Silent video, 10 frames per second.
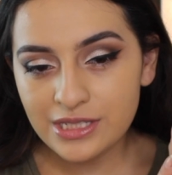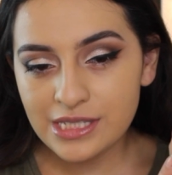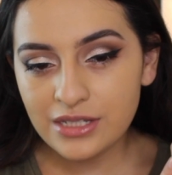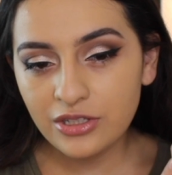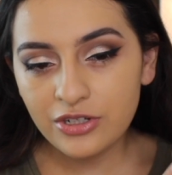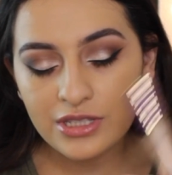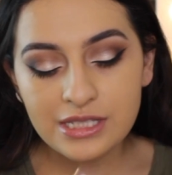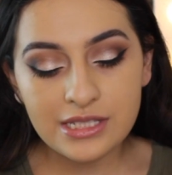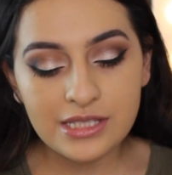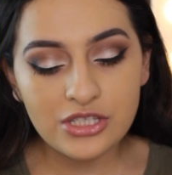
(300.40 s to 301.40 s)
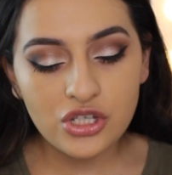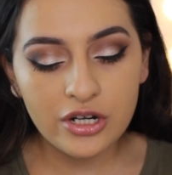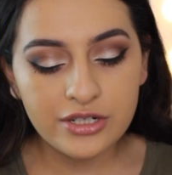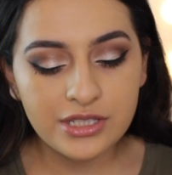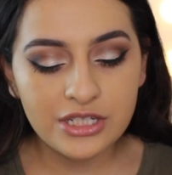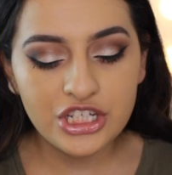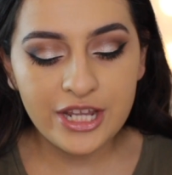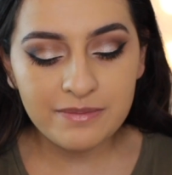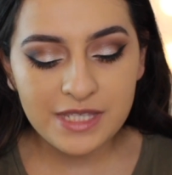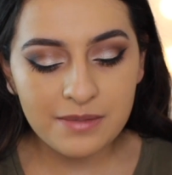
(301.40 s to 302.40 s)
concealer. This is the Tarte
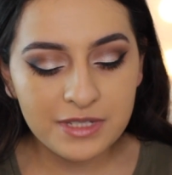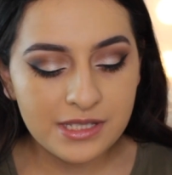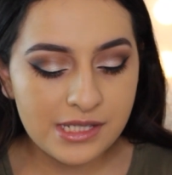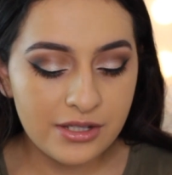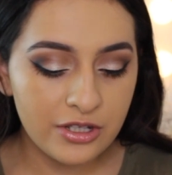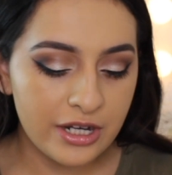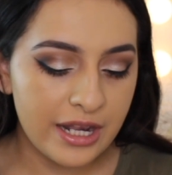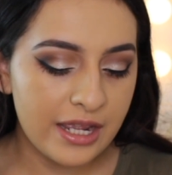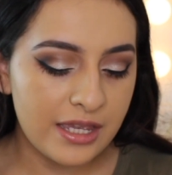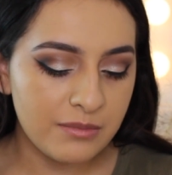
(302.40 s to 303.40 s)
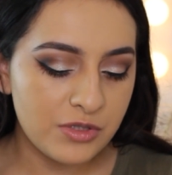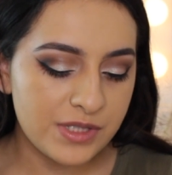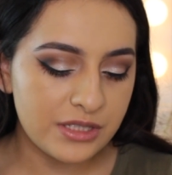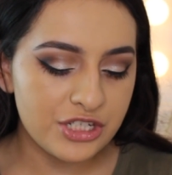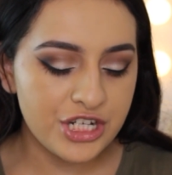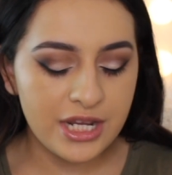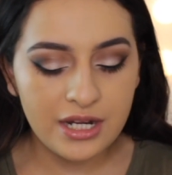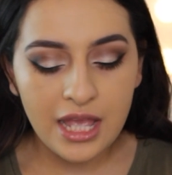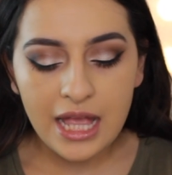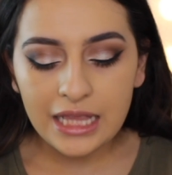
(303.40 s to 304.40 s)
Shape Tape Concealer, and I am using the
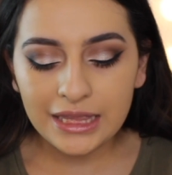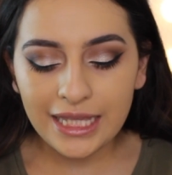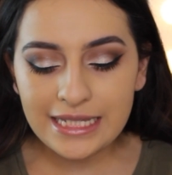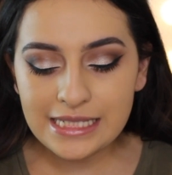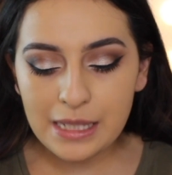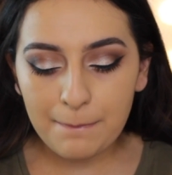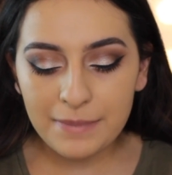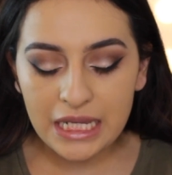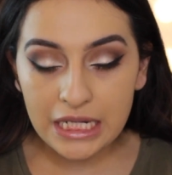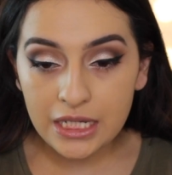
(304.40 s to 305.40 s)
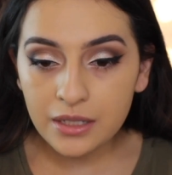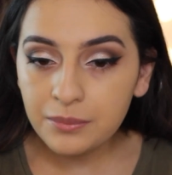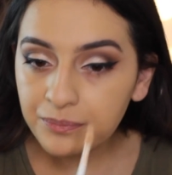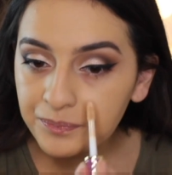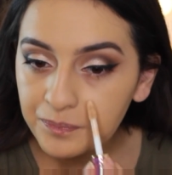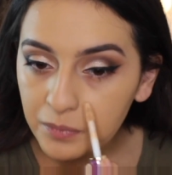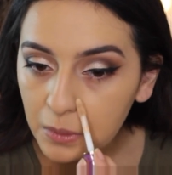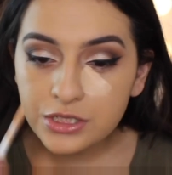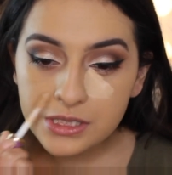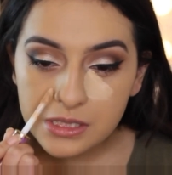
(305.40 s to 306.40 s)
shade Light Medium.
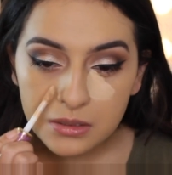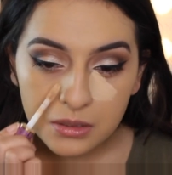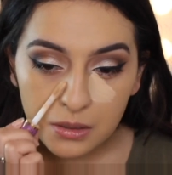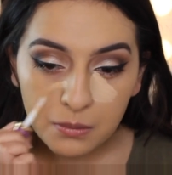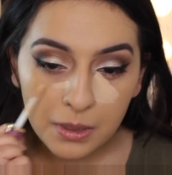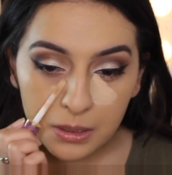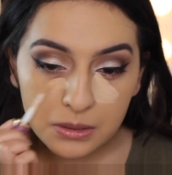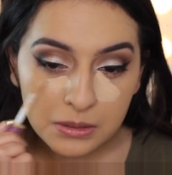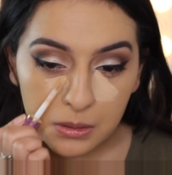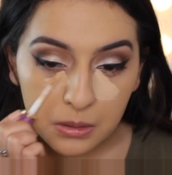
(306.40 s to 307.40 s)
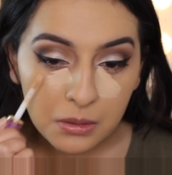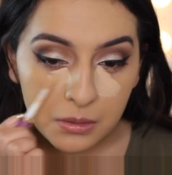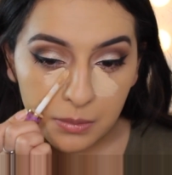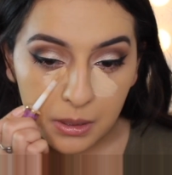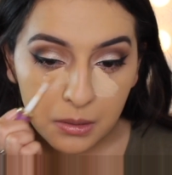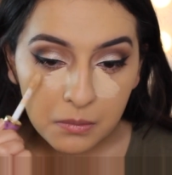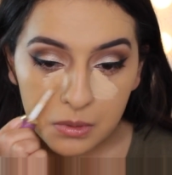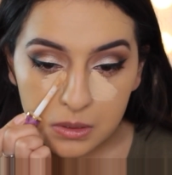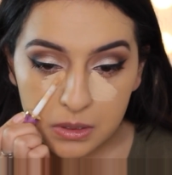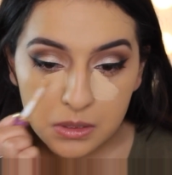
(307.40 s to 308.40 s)
Just a little bit, because a little bit of
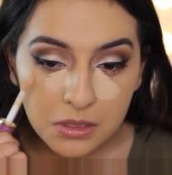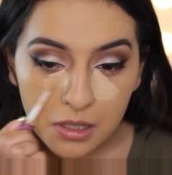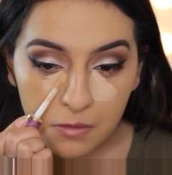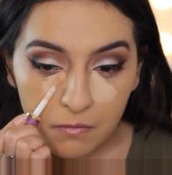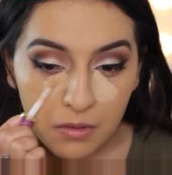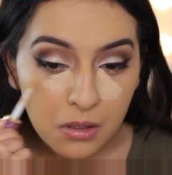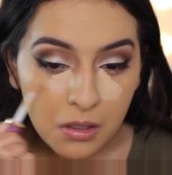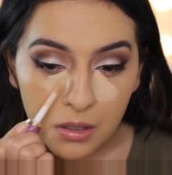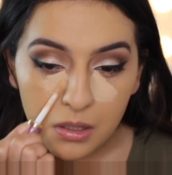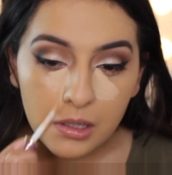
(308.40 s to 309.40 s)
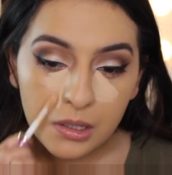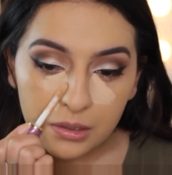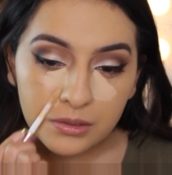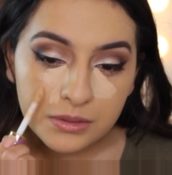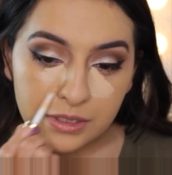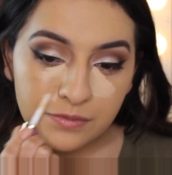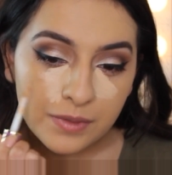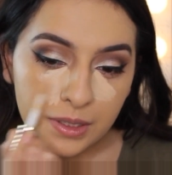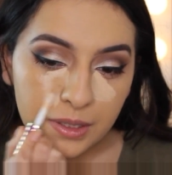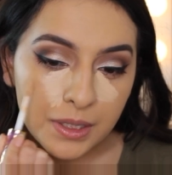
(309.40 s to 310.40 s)
this stuff goes a
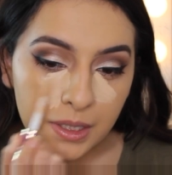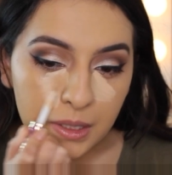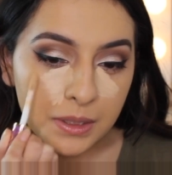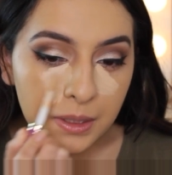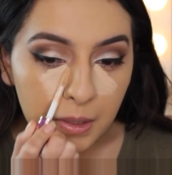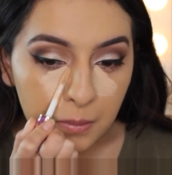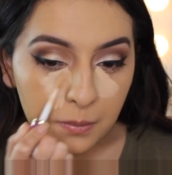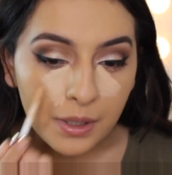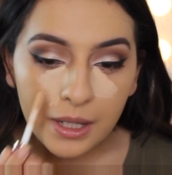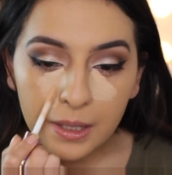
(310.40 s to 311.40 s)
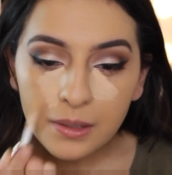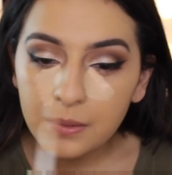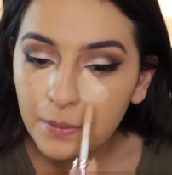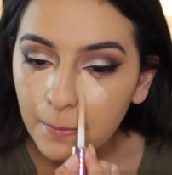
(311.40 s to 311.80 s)
very long way.